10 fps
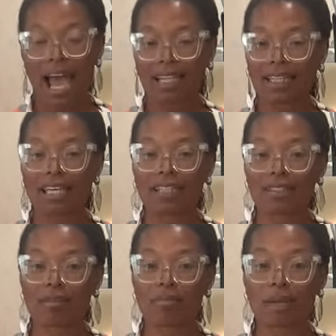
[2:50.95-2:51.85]
I like
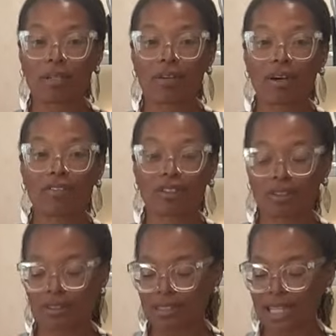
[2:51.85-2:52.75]
it better on the
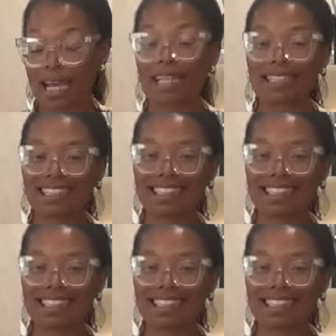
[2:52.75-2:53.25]
cooked side.